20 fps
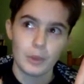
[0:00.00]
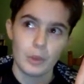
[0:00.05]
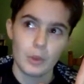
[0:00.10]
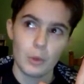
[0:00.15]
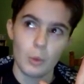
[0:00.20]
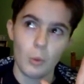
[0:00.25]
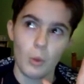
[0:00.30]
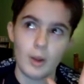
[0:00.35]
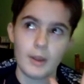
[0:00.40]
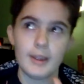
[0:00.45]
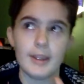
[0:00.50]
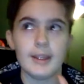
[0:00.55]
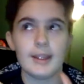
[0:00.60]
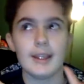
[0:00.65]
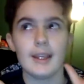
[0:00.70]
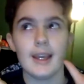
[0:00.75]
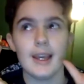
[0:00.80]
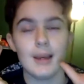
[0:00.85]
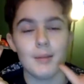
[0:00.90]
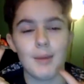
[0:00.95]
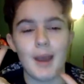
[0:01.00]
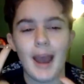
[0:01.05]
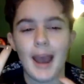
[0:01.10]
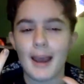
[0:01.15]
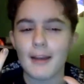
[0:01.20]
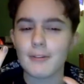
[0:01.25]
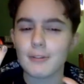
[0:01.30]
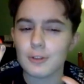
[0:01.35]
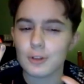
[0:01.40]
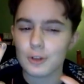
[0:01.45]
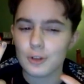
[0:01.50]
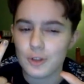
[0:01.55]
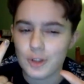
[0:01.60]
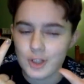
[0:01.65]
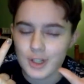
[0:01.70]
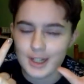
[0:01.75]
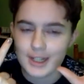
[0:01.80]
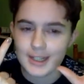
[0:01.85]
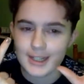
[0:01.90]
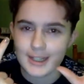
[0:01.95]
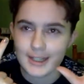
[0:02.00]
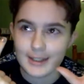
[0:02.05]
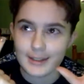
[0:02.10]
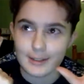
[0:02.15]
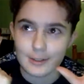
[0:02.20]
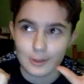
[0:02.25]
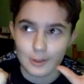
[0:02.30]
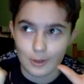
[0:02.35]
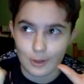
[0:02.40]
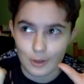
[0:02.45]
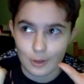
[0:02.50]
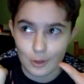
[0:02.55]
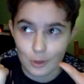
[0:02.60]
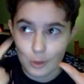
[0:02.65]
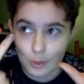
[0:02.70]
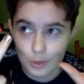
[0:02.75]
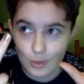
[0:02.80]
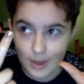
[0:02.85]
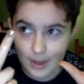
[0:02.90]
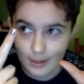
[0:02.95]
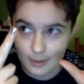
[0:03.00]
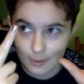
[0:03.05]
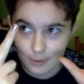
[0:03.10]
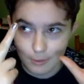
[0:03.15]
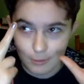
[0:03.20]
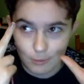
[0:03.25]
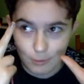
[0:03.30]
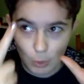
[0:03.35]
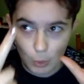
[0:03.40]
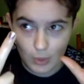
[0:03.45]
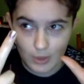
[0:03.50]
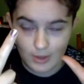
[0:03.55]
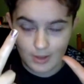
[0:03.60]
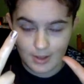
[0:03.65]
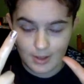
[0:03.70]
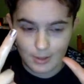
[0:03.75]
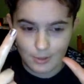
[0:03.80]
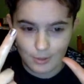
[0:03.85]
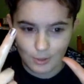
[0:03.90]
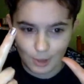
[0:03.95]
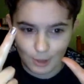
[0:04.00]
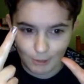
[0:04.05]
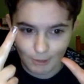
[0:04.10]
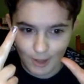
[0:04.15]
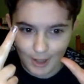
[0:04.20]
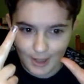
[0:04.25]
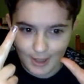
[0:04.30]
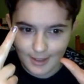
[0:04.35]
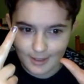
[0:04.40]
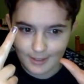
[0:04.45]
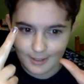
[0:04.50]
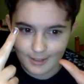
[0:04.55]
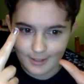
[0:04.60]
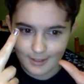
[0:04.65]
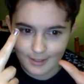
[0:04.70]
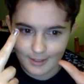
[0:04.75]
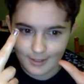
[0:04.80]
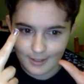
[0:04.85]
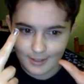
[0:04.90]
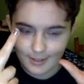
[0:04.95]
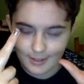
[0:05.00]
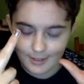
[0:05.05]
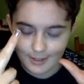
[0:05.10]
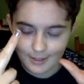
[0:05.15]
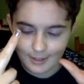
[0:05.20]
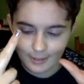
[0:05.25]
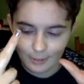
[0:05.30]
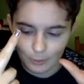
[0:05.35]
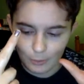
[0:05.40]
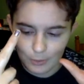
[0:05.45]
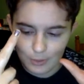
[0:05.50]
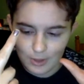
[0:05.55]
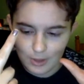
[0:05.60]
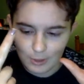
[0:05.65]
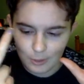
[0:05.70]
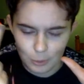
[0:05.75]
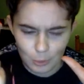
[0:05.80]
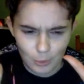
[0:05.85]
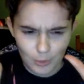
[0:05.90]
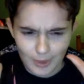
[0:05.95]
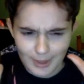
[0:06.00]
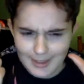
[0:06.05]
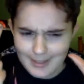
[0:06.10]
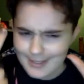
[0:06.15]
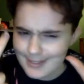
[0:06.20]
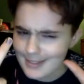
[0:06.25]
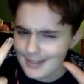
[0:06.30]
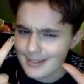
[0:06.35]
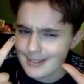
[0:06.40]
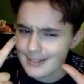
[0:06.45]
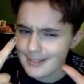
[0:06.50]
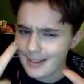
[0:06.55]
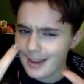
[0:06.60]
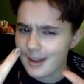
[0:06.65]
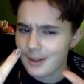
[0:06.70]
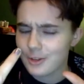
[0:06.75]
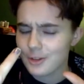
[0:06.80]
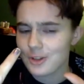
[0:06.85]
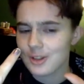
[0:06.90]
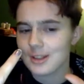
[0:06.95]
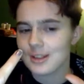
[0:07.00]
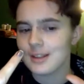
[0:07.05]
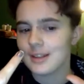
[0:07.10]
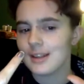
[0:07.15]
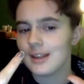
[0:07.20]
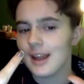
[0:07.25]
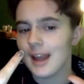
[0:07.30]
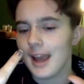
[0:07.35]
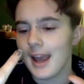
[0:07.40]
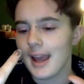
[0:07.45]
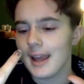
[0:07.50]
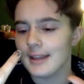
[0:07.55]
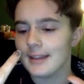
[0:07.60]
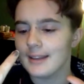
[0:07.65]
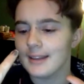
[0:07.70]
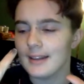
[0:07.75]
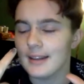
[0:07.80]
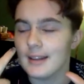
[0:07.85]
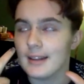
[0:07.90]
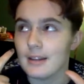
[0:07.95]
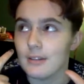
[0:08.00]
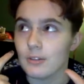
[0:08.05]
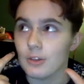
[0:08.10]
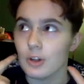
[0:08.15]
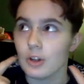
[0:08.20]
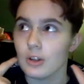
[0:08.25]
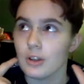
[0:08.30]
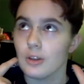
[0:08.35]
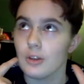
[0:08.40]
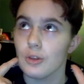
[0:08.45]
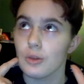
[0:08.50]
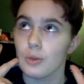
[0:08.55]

The one that came after GIA, so the 2014 rewrite, those years where I didn't touch it, and then I've gone